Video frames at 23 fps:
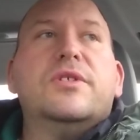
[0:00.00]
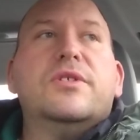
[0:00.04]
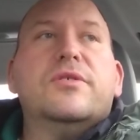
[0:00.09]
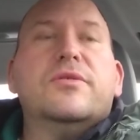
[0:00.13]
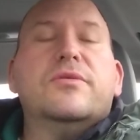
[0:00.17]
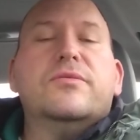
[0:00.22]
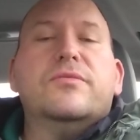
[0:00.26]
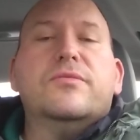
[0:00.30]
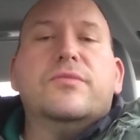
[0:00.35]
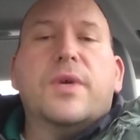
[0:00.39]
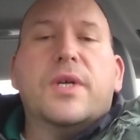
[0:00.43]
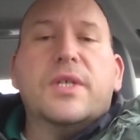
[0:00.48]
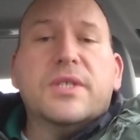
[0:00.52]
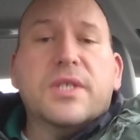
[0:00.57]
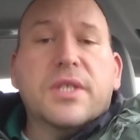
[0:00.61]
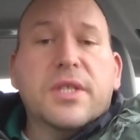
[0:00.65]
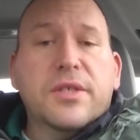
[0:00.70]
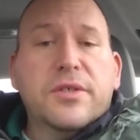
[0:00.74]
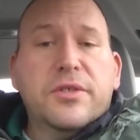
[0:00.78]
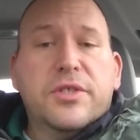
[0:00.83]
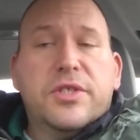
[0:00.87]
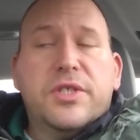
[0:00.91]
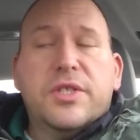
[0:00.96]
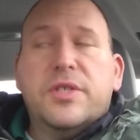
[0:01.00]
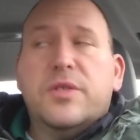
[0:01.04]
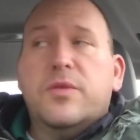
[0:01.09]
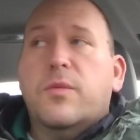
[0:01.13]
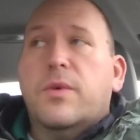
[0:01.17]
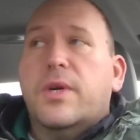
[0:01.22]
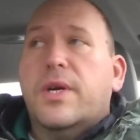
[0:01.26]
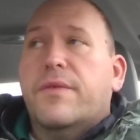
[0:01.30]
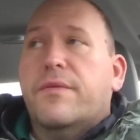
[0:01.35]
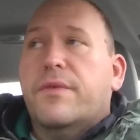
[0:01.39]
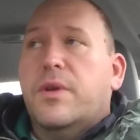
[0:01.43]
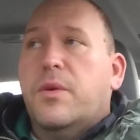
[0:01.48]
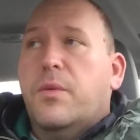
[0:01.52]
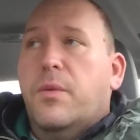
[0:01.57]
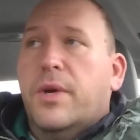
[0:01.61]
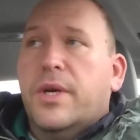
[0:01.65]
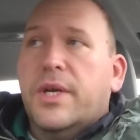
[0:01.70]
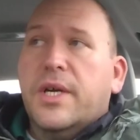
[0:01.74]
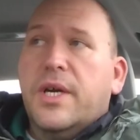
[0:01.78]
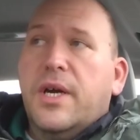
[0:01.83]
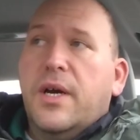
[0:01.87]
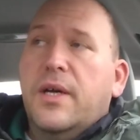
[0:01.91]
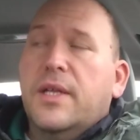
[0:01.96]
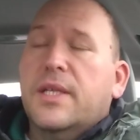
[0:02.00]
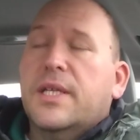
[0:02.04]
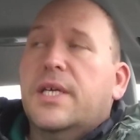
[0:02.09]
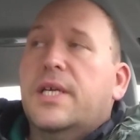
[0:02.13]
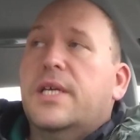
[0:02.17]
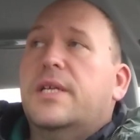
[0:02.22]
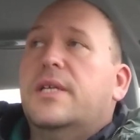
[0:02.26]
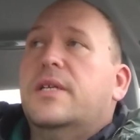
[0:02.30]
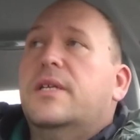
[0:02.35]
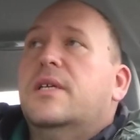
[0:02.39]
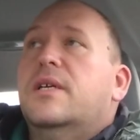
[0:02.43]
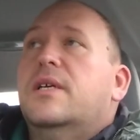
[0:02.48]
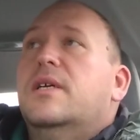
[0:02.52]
your resolution, whatever you want to call it.